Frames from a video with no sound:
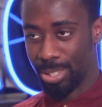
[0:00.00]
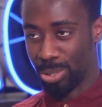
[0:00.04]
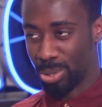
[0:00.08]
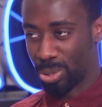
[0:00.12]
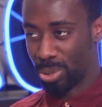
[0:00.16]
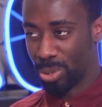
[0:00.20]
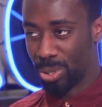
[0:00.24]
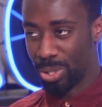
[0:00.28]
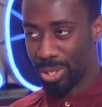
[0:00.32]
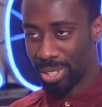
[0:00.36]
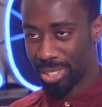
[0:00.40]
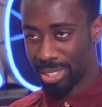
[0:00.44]
It was
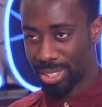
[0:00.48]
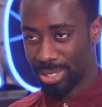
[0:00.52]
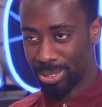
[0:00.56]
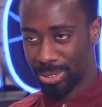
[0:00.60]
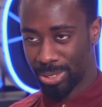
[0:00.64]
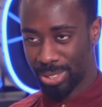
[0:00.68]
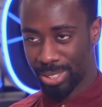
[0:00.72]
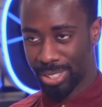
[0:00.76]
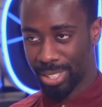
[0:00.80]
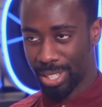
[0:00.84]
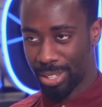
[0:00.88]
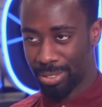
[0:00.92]
hot, it
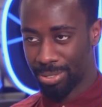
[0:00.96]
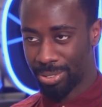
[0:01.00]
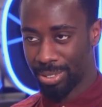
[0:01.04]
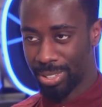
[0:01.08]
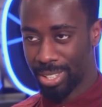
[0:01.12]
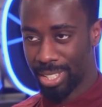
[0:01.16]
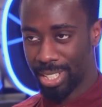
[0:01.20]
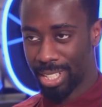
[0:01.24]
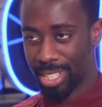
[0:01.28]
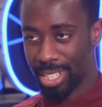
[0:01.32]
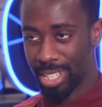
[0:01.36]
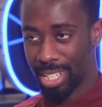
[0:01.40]
was
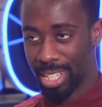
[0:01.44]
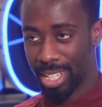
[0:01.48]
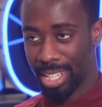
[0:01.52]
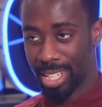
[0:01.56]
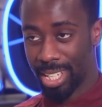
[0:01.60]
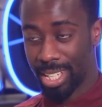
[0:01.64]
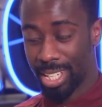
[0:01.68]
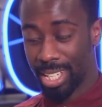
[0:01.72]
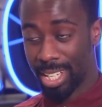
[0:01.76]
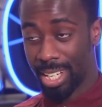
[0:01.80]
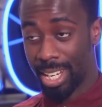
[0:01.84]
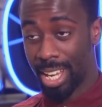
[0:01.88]
stuffy.
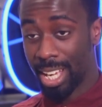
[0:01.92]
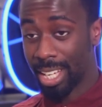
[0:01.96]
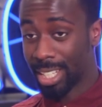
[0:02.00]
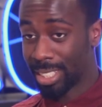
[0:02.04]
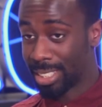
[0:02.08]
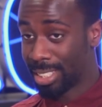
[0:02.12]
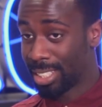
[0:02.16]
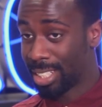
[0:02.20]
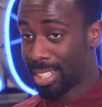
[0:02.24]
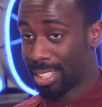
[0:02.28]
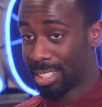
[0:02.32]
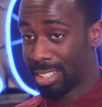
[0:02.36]
Like I
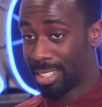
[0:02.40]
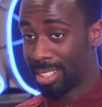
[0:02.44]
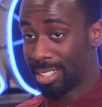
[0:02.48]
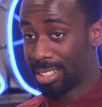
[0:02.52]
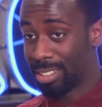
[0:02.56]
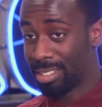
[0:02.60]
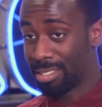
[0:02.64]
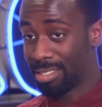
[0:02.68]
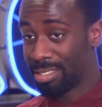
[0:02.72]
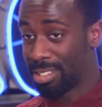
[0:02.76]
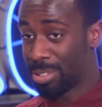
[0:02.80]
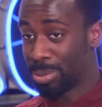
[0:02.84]
said,
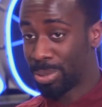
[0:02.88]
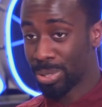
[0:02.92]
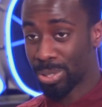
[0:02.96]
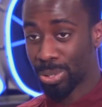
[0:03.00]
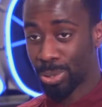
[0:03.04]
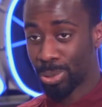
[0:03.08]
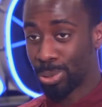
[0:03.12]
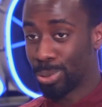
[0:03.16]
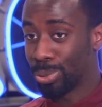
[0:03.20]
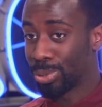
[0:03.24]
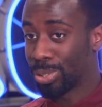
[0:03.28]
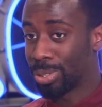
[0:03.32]
it
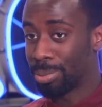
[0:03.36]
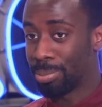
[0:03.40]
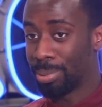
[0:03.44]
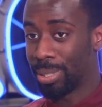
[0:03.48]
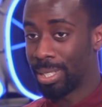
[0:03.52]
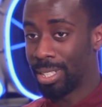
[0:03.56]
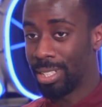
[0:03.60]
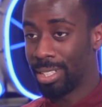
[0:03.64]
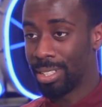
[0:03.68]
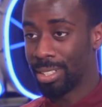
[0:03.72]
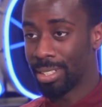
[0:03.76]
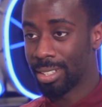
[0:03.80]
wasn't cool to
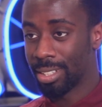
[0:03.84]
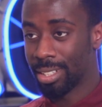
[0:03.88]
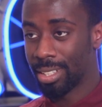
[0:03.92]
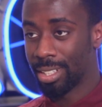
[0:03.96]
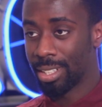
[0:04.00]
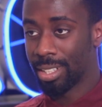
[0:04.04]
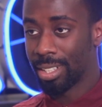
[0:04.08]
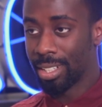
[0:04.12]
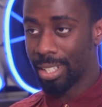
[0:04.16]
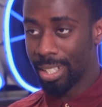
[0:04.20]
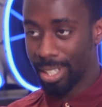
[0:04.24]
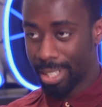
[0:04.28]
be
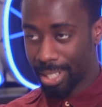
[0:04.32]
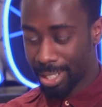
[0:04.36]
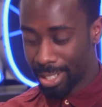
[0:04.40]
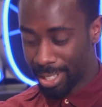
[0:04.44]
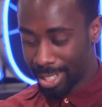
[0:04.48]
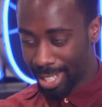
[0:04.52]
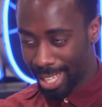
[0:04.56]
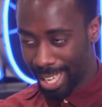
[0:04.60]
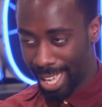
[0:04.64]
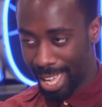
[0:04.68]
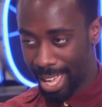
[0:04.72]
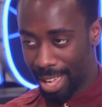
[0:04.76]

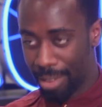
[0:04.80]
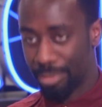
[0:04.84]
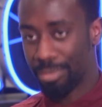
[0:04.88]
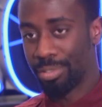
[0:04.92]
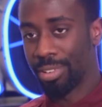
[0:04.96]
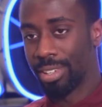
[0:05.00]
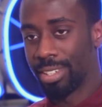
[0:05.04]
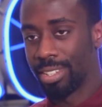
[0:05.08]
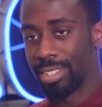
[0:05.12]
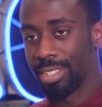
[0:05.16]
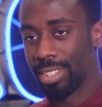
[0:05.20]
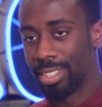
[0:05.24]

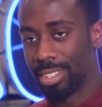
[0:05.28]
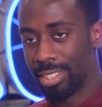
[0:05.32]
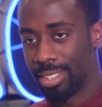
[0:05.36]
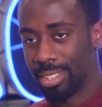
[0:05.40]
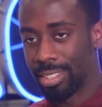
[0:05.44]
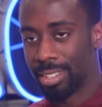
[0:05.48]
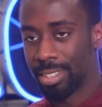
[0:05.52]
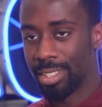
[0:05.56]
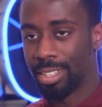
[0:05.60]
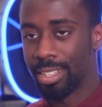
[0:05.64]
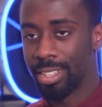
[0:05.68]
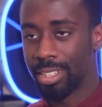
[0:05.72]

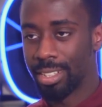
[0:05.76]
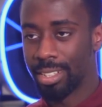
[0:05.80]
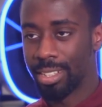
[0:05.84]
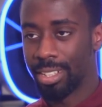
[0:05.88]
African,